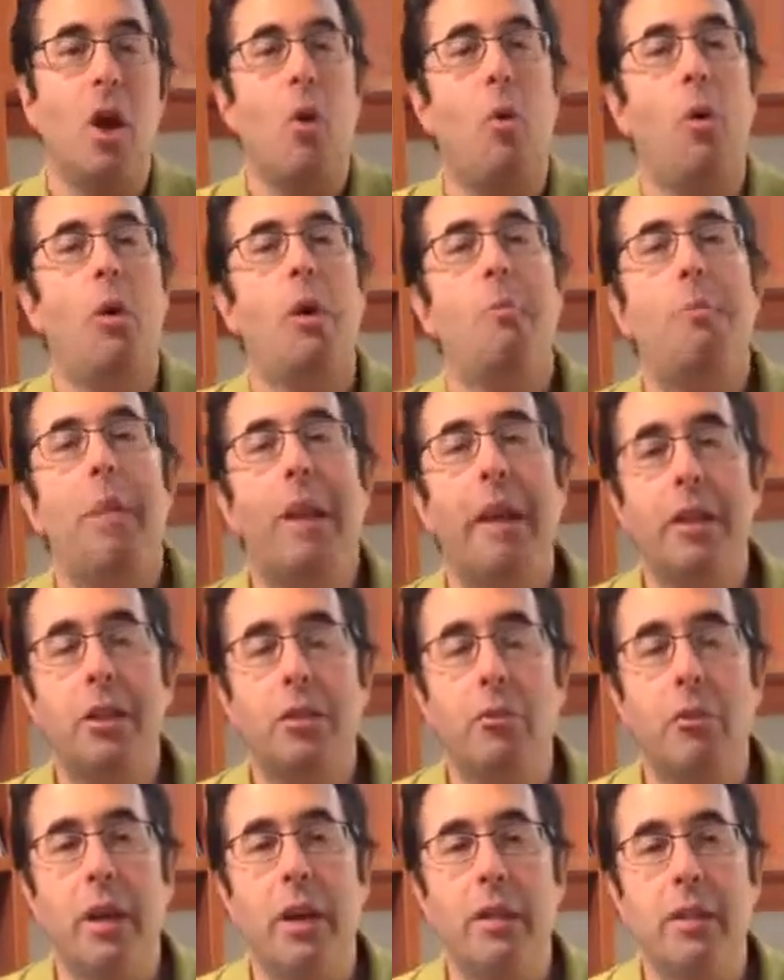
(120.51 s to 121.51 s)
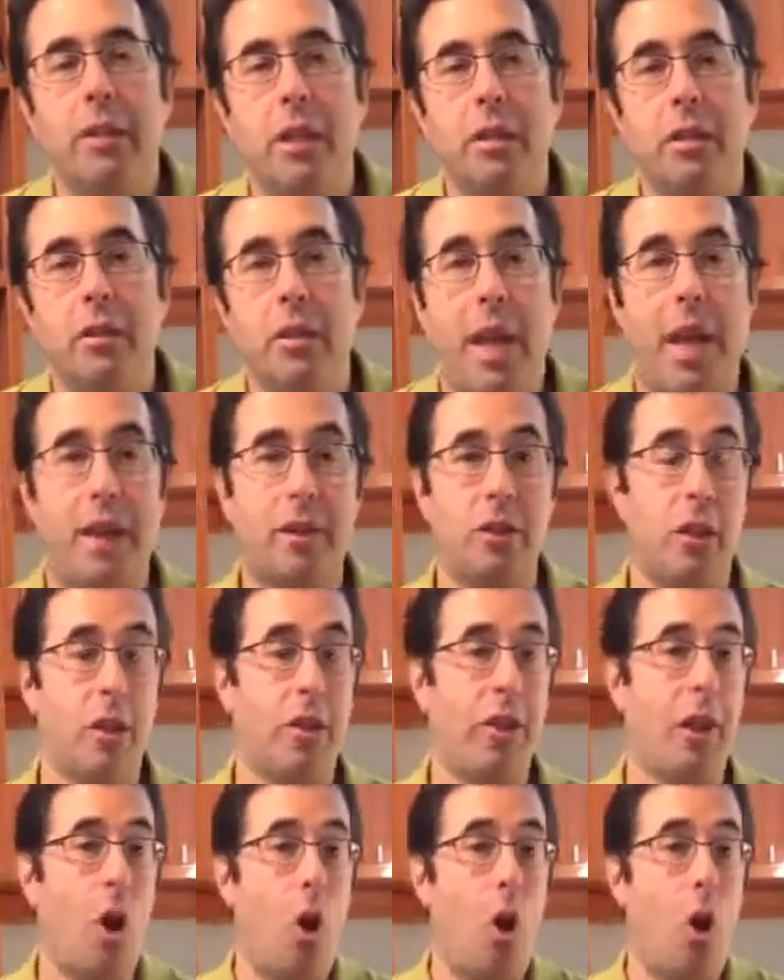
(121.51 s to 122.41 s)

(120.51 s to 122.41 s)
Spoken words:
One of the biggest reasons, actually the